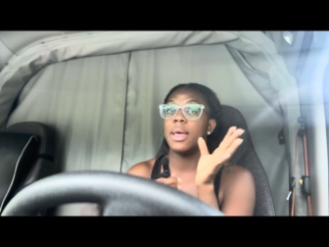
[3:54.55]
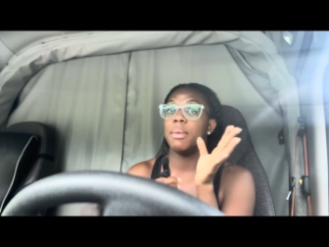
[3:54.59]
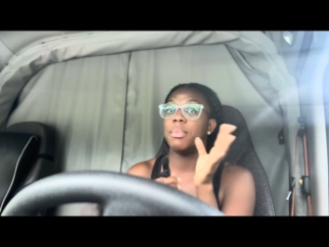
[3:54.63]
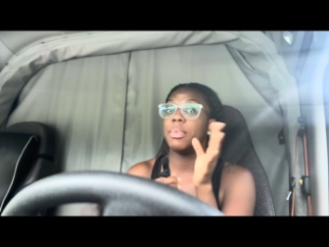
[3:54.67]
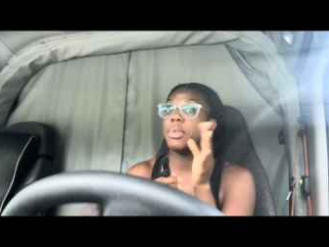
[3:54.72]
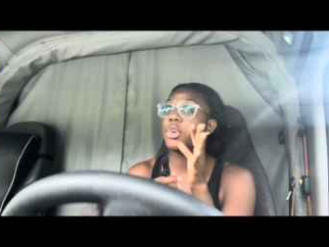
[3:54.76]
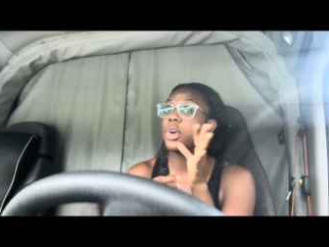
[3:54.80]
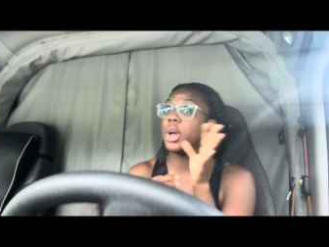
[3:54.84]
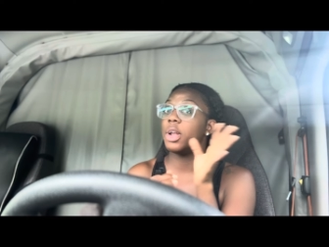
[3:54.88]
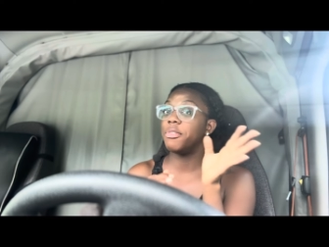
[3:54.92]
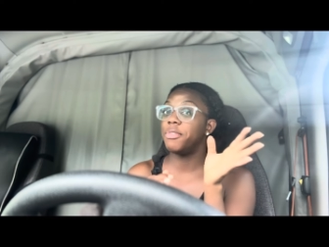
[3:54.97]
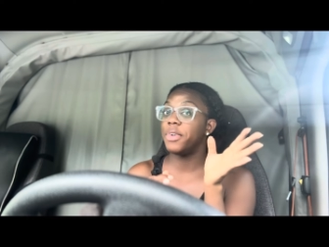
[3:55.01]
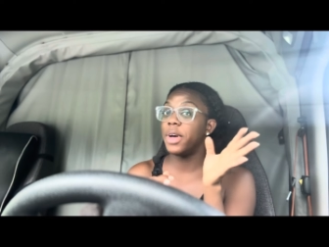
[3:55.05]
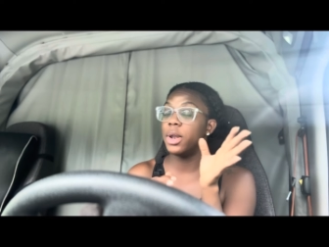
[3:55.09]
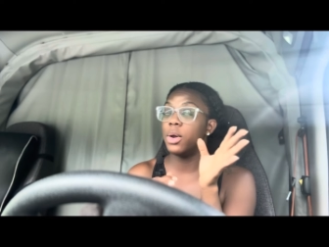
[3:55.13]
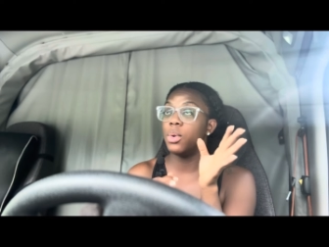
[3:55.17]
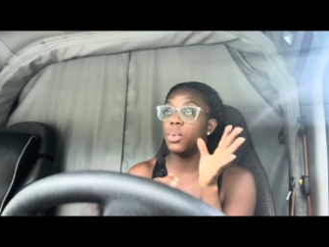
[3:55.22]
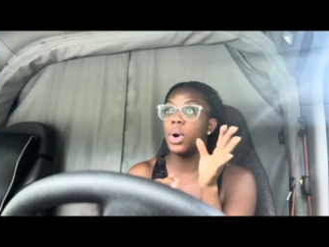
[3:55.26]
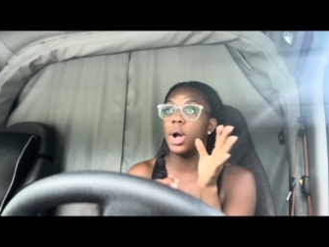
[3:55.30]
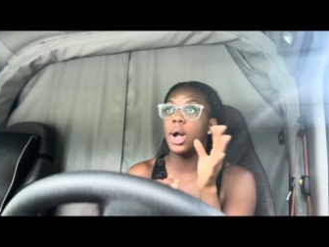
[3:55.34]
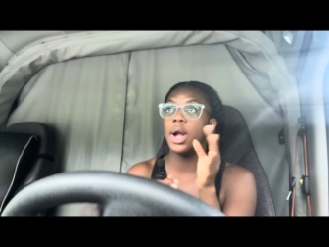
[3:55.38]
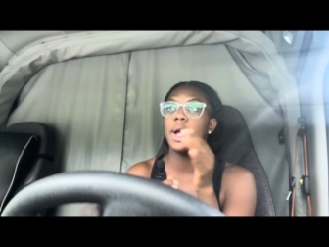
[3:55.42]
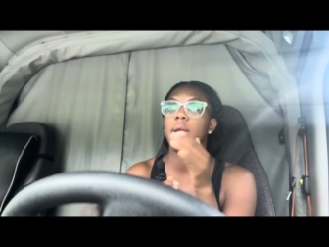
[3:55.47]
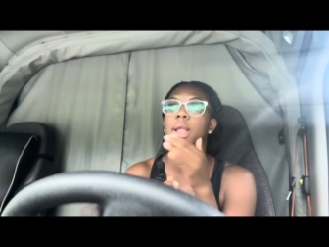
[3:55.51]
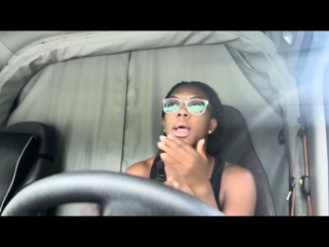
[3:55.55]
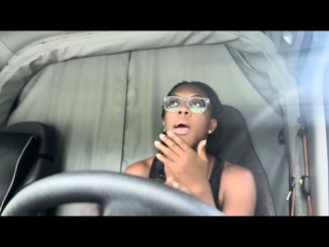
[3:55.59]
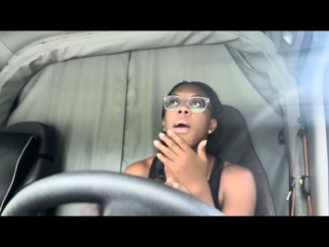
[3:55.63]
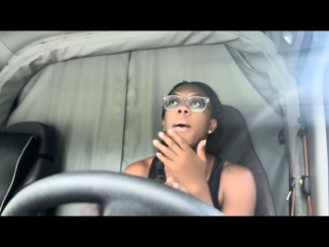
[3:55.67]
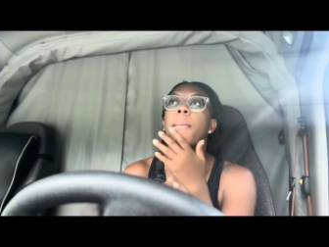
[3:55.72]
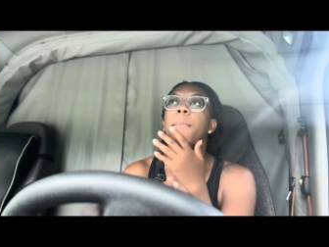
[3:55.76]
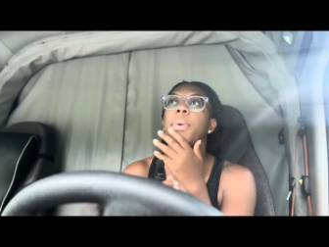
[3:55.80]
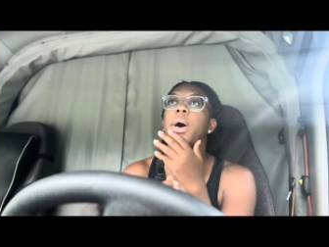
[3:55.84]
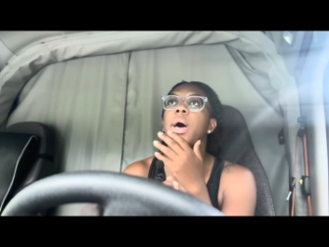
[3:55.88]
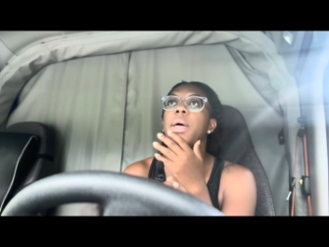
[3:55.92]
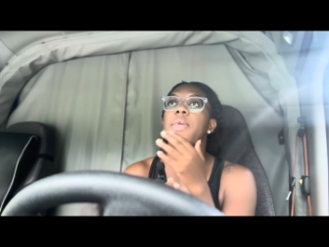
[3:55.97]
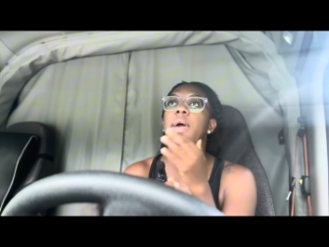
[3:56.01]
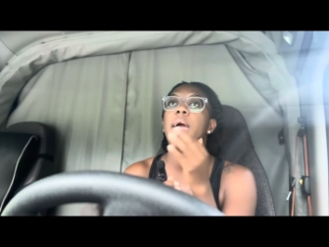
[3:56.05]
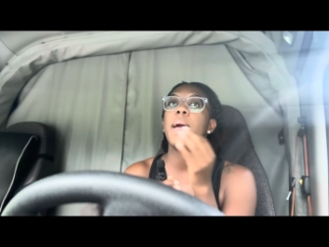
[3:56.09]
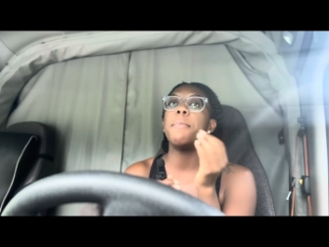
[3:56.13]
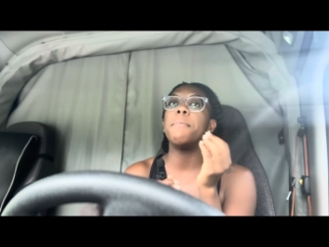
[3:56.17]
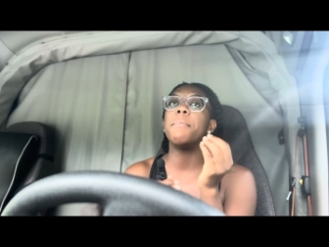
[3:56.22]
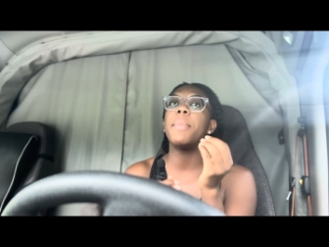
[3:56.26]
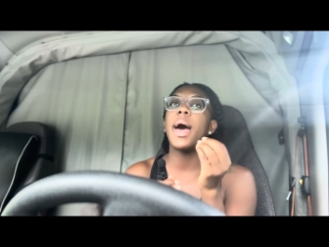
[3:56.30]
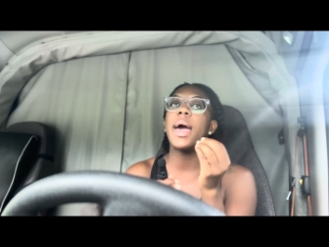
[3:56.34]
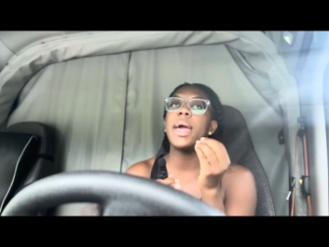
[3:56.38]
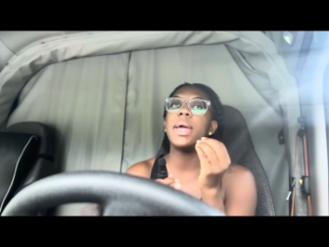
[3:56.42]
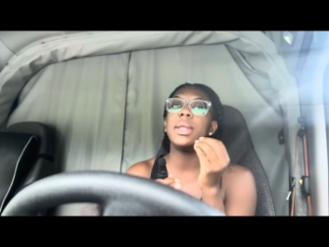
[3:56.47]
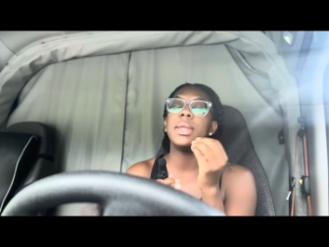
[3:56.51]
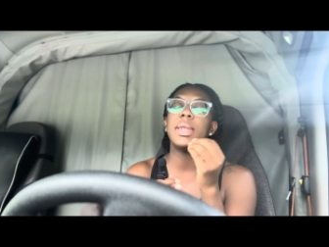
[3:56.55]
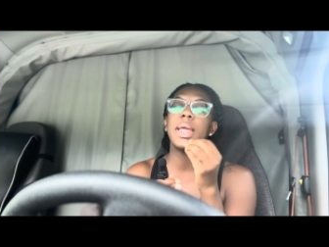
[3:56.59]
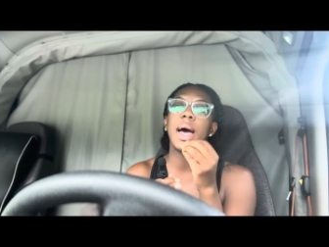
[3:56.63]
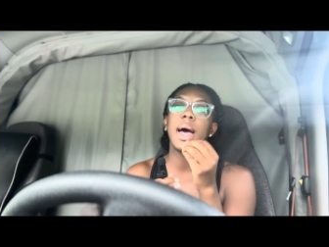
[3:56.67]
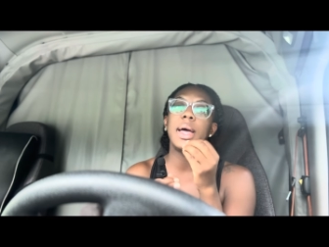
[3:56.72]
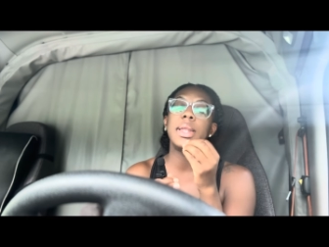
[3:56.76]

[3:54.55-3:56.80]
I'm trying to find a word, but they might